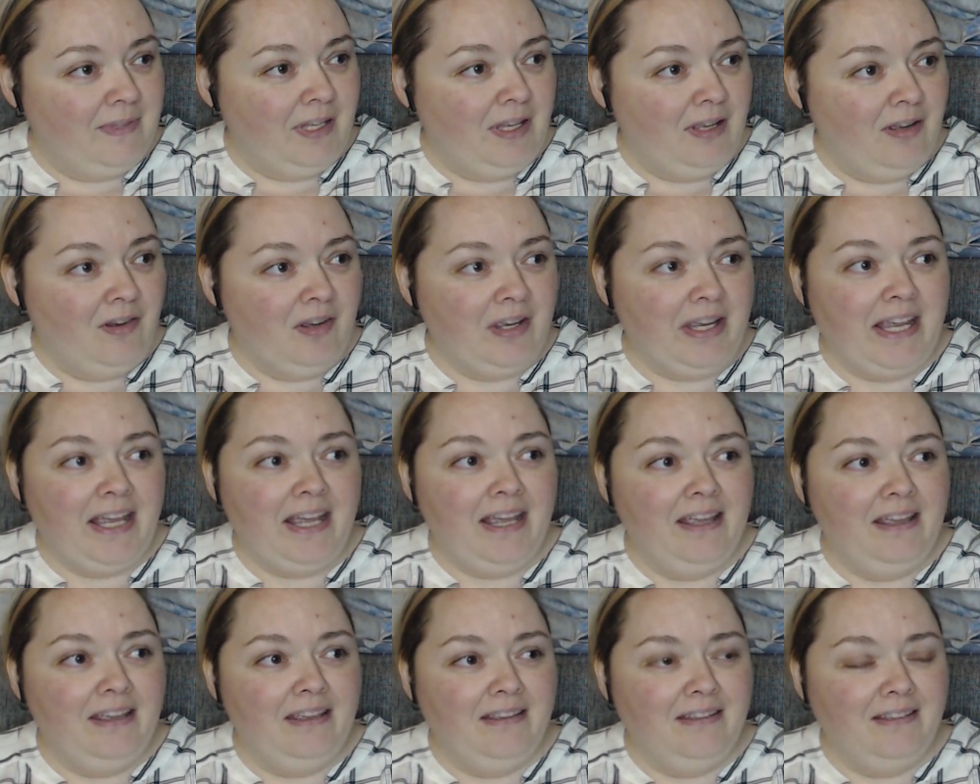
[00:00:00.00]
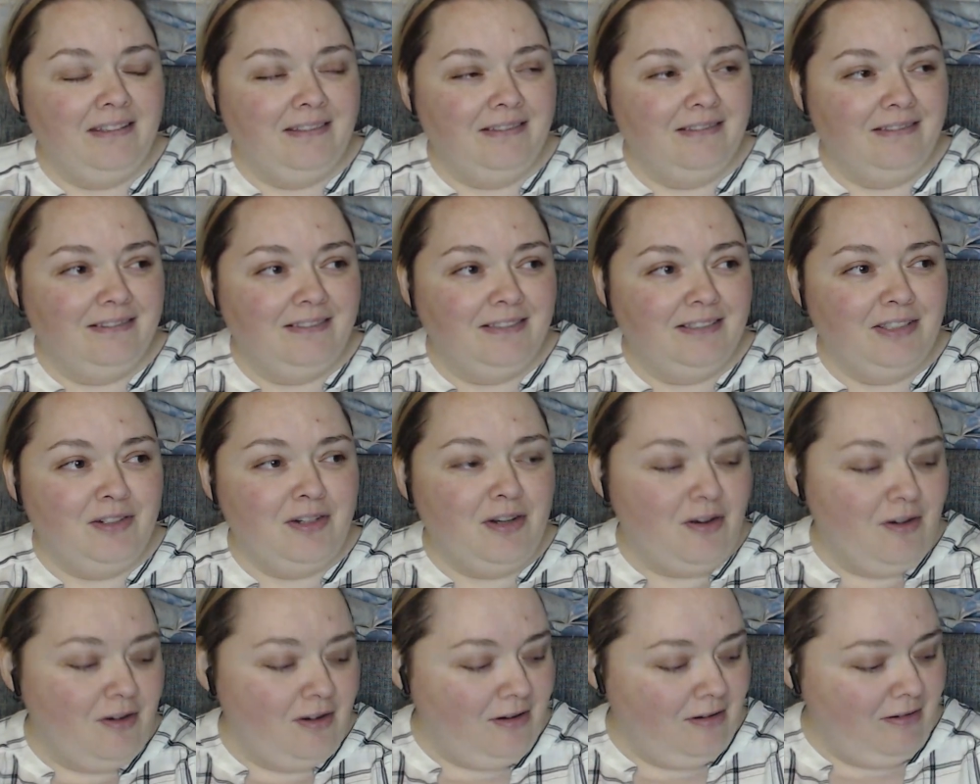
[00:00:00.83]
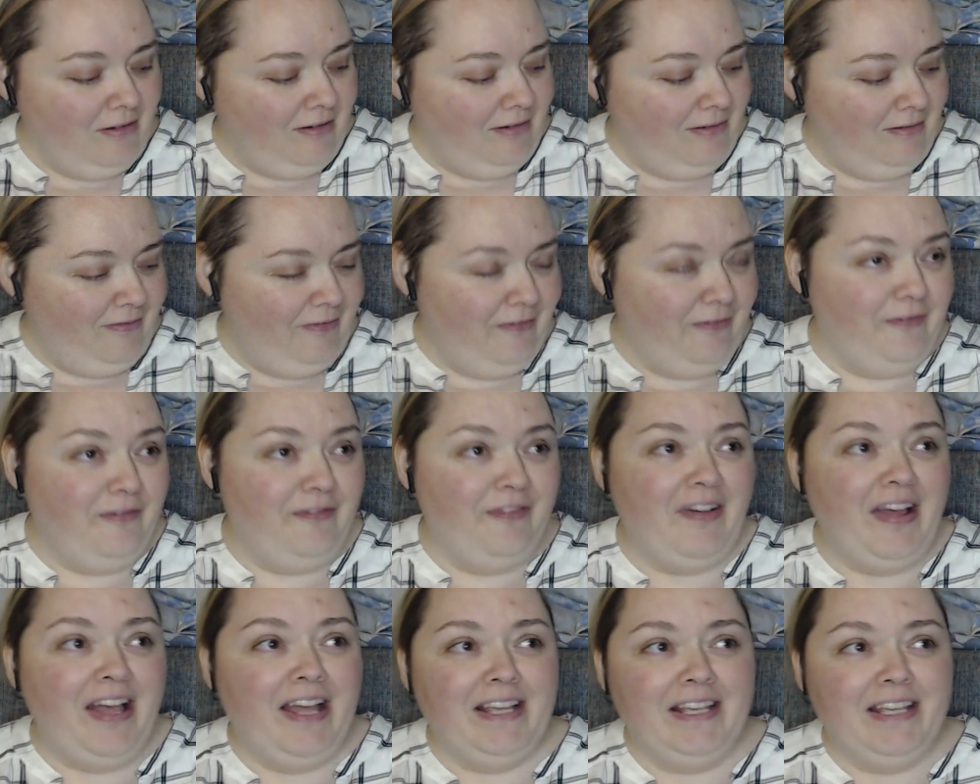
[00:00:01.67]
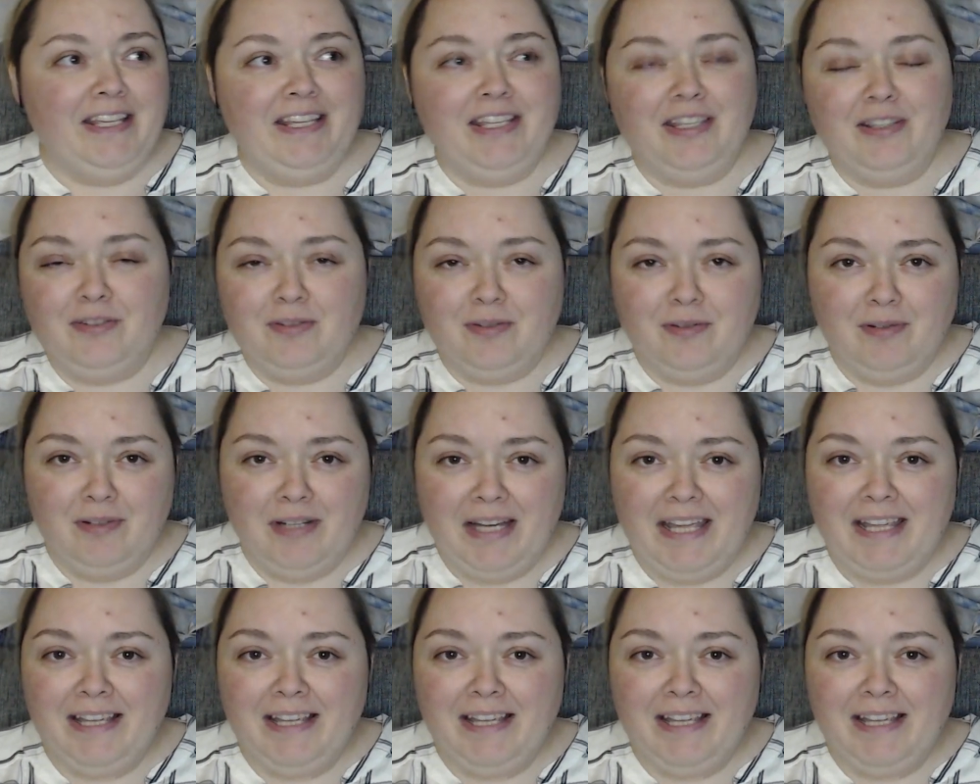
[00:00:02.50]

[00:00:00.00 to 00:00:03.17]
Okay, you know, fuck you.